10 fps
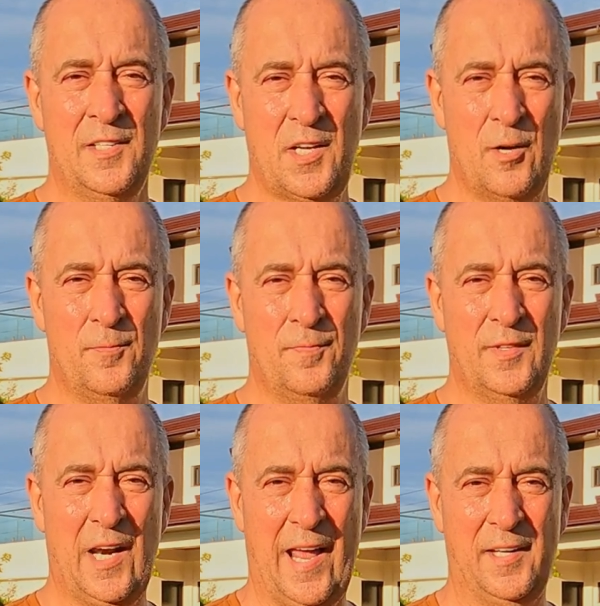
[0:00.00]
So,
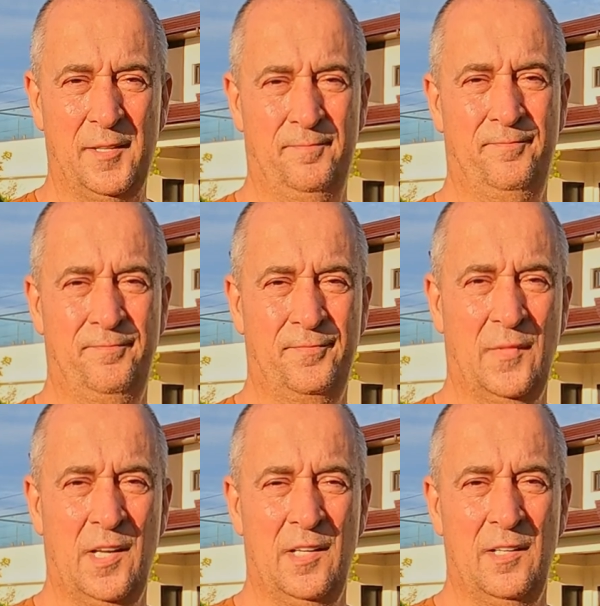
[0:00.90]
the land.
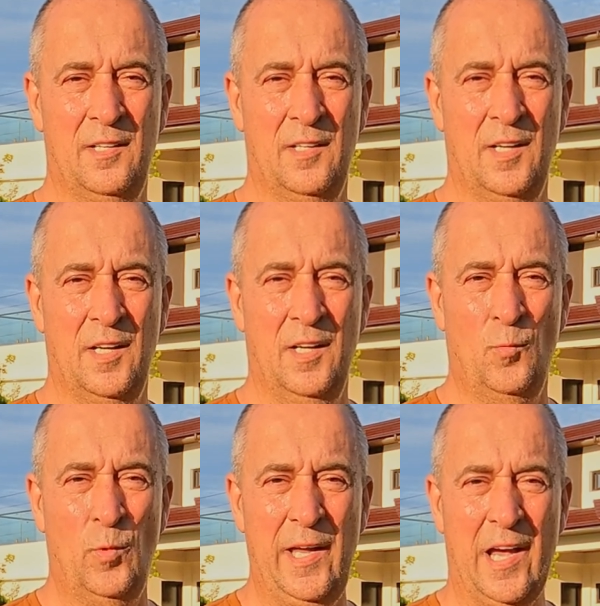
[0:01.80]

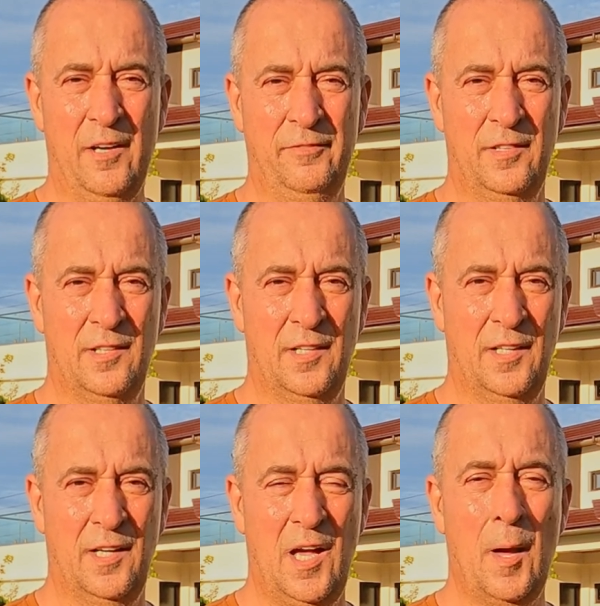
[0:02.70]
We have
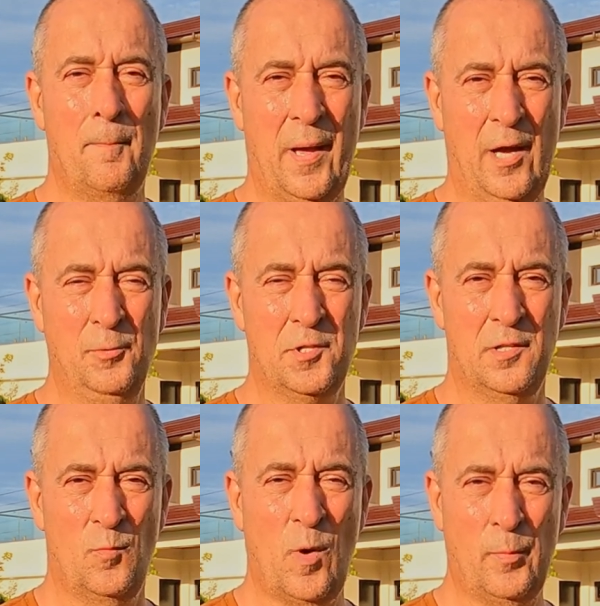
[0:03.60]
about
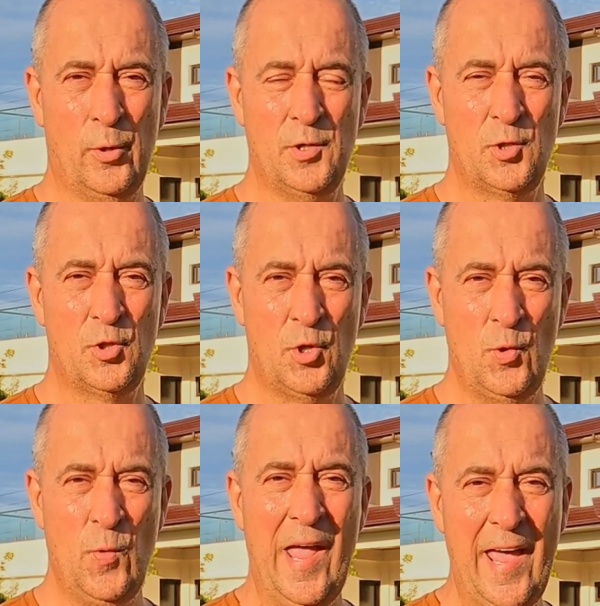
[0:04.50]

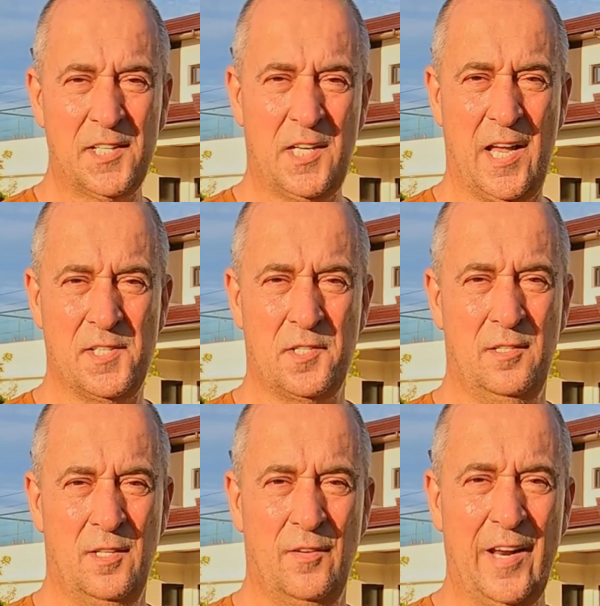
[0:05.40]
1.2 hectares
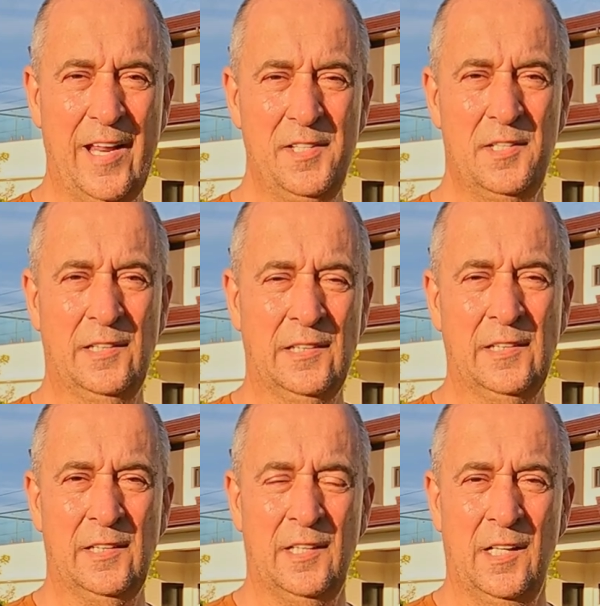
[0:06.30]
of land.
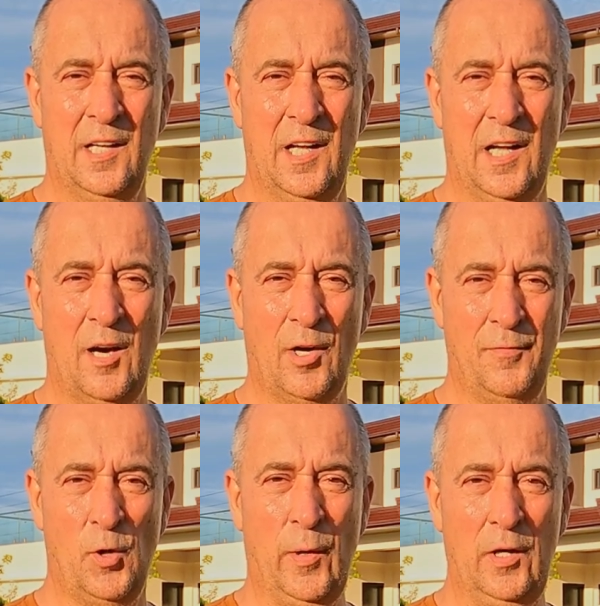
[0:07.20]
I'll
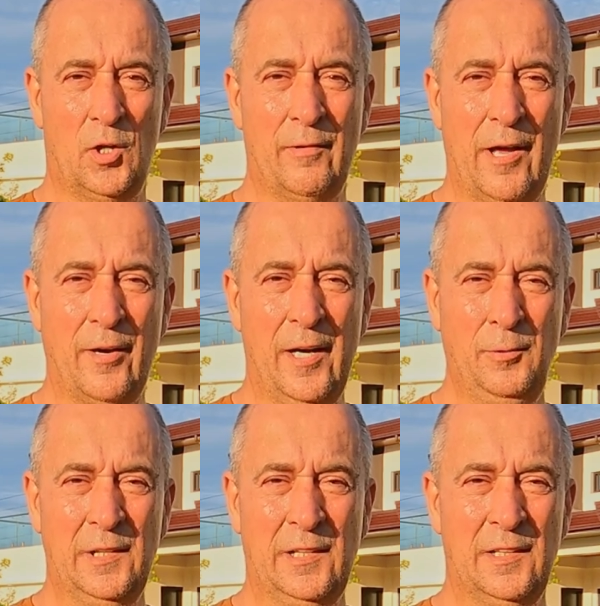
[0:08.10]
give you a quick look around
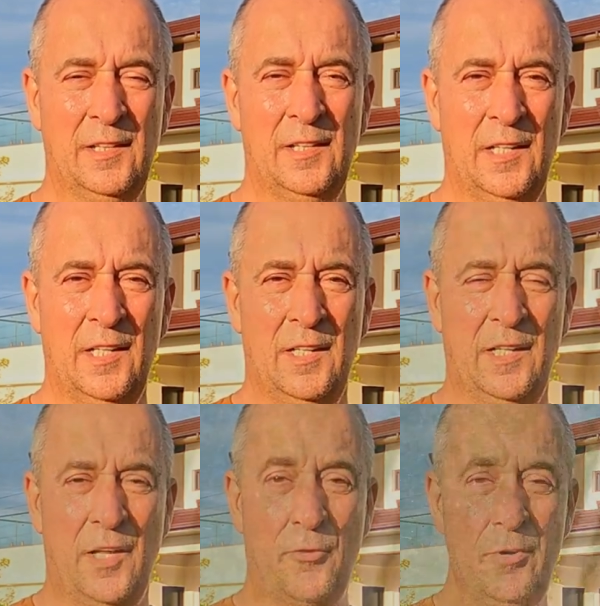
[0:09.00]
now.
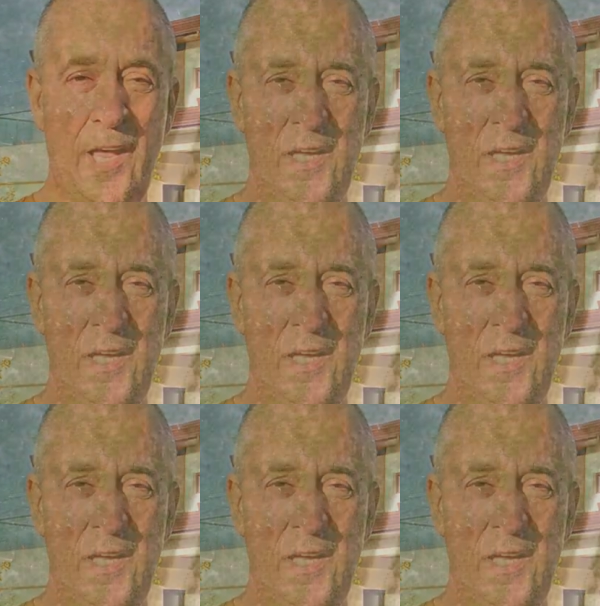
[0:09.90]
3